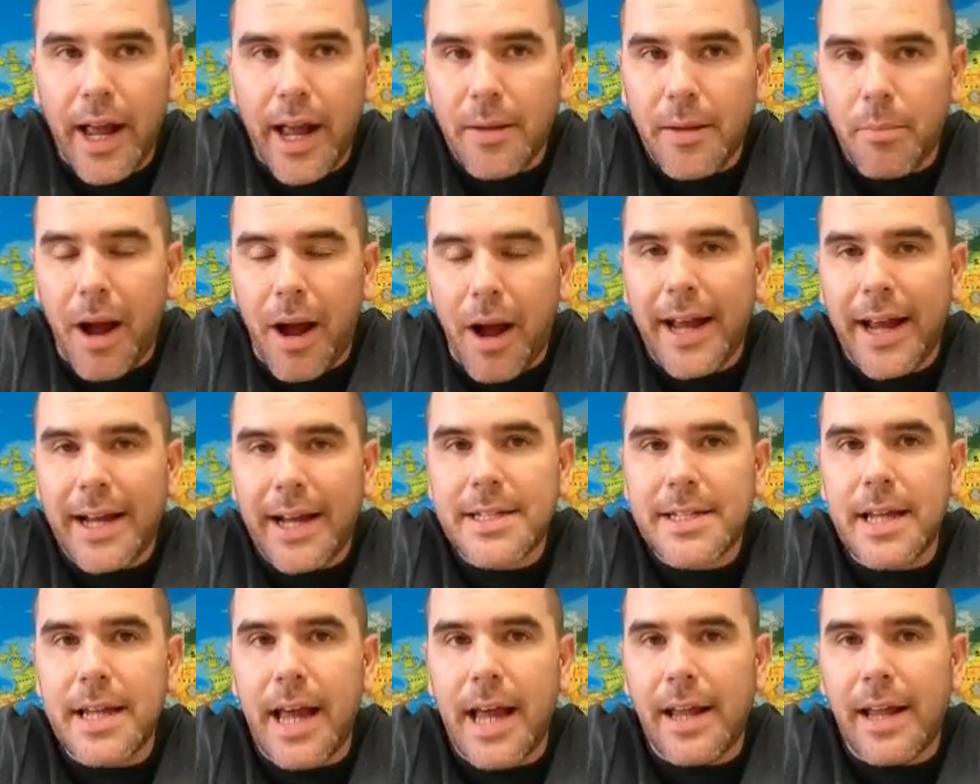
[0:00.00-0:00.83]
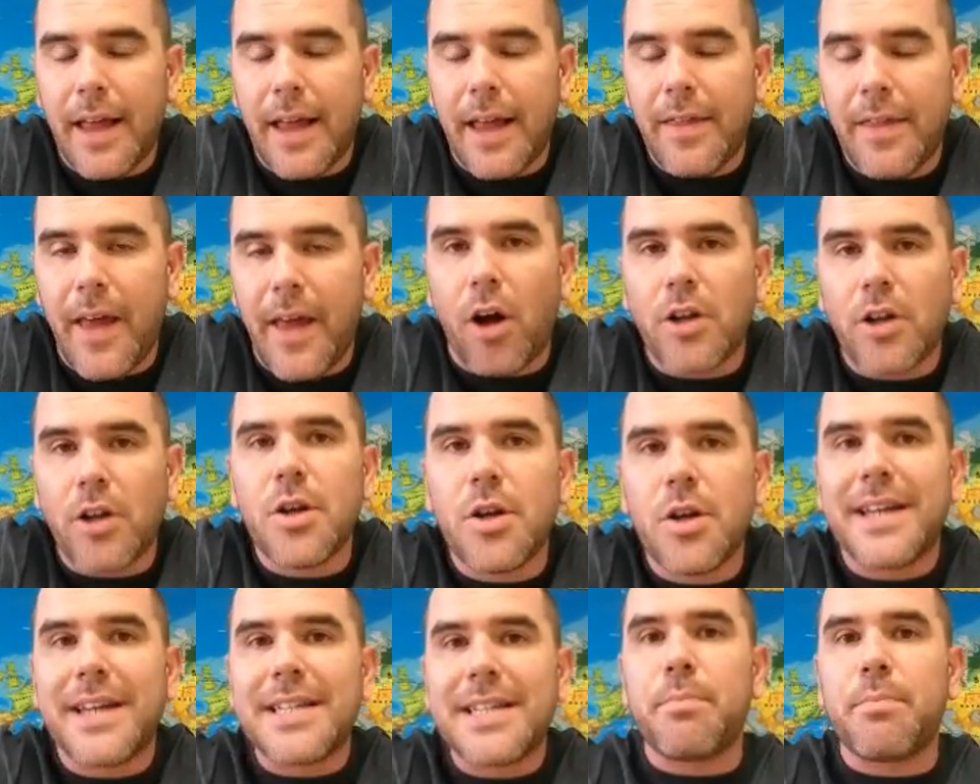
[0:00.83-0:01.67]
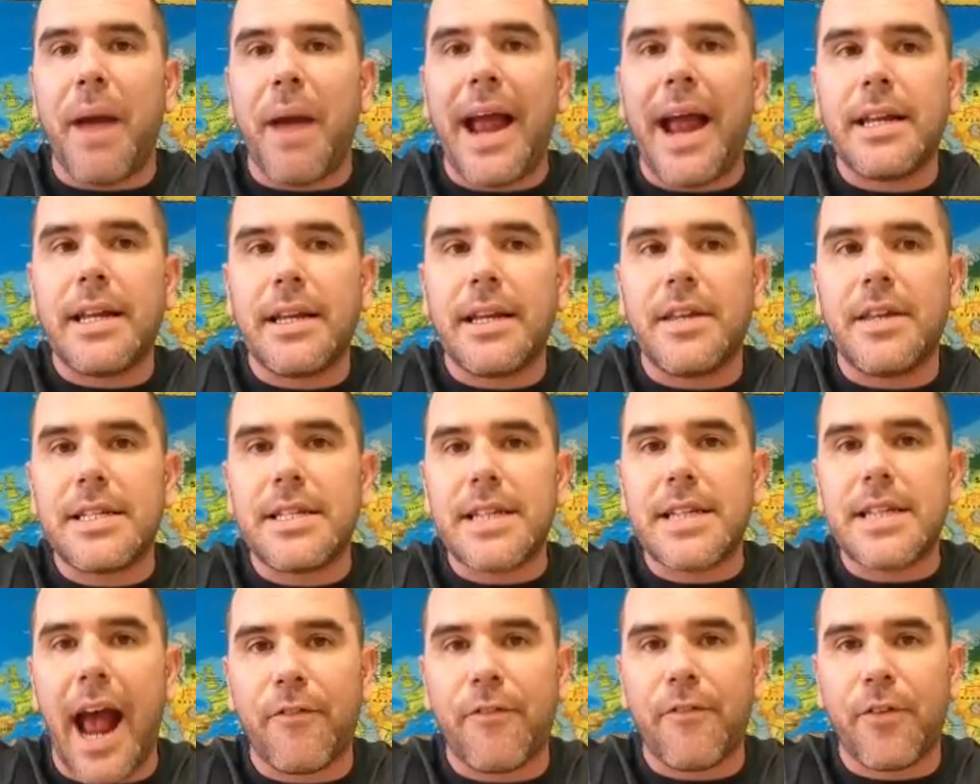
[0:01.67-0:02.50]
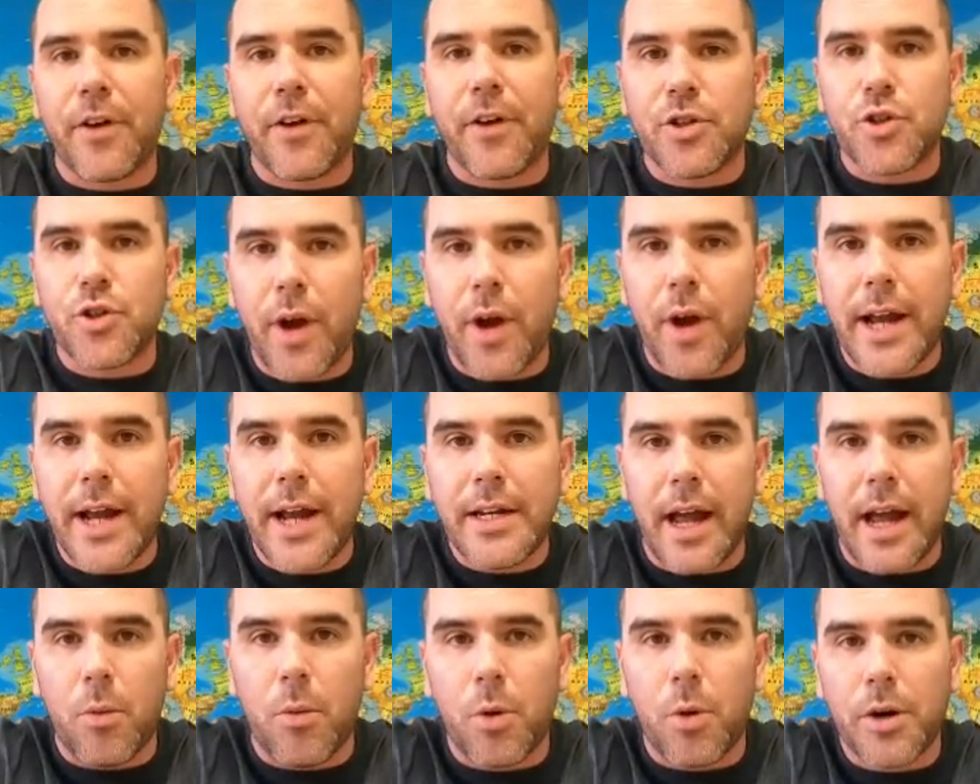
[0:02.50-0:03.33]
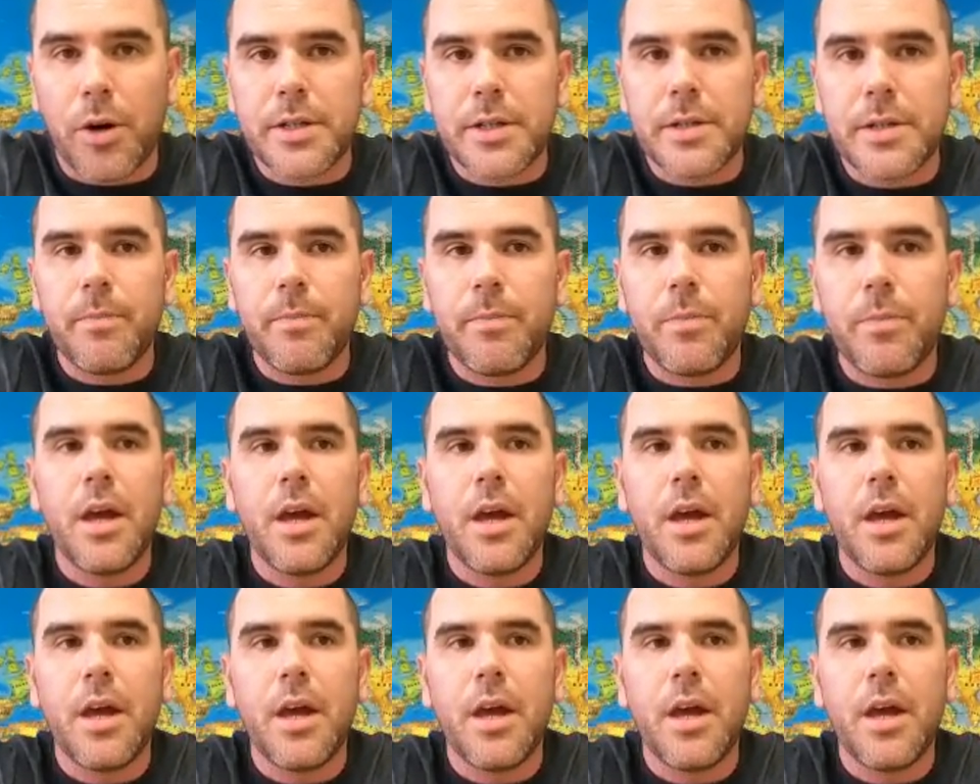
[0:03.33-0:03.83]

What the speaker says: and they also expanded these African trade networks.